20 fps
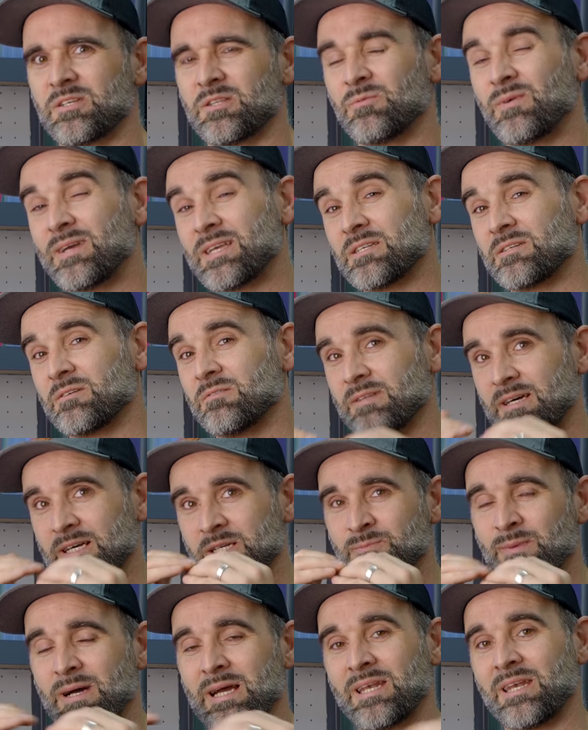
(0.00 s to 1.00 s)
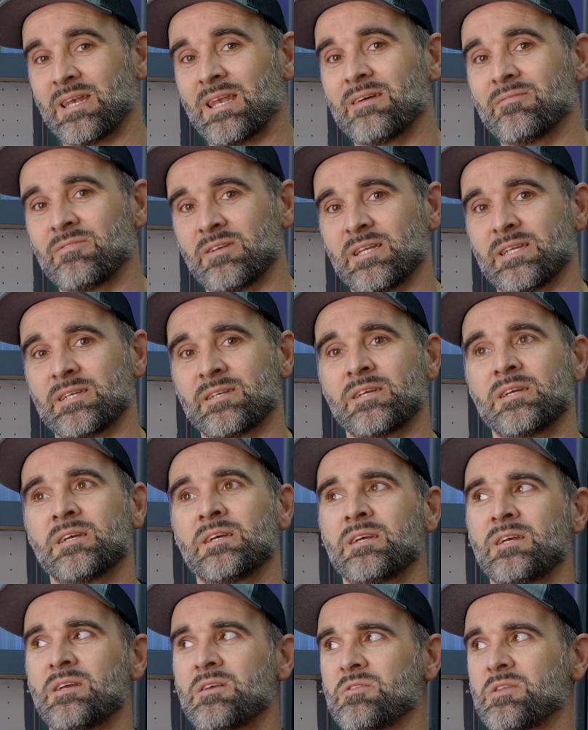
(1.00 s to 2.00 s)
And the way you do that is by leveling
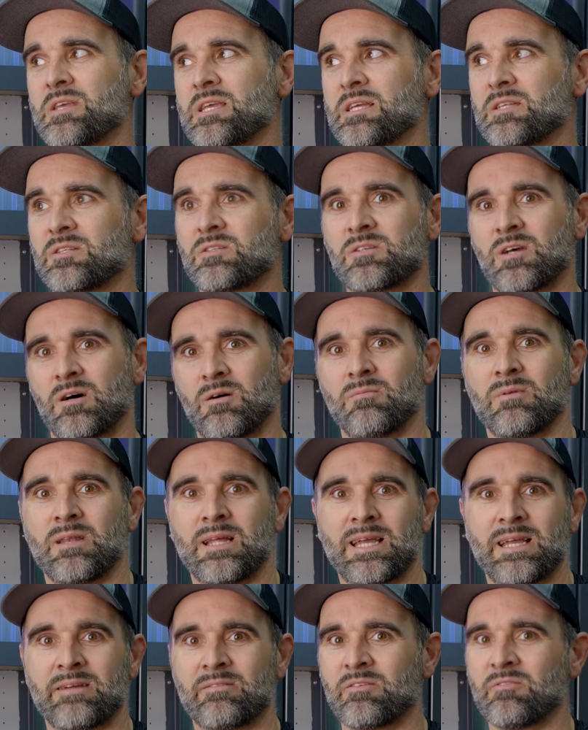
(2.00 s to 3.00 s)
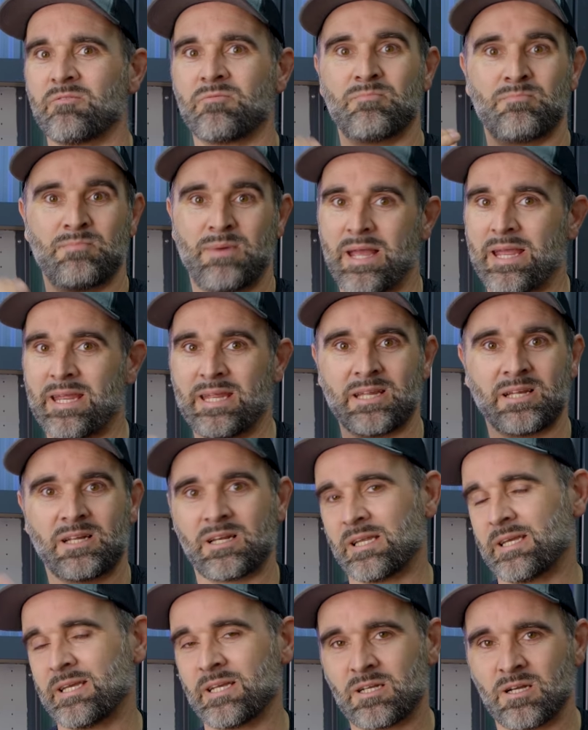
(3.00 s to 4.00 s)
the top layer of paint,
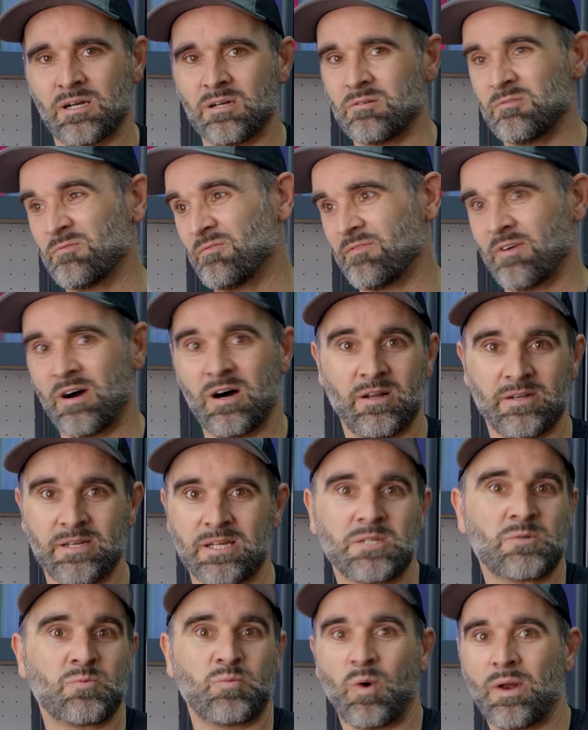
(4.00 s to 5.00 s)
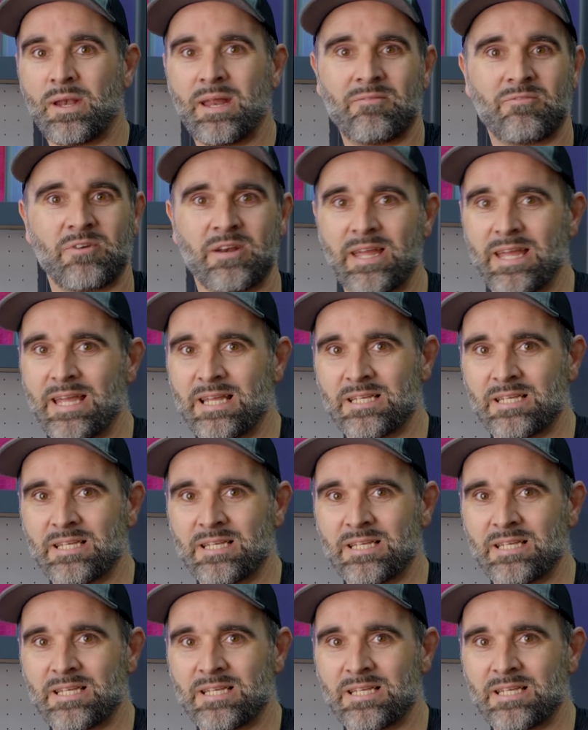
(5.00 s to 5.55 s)
clear coat, varnish, whatever it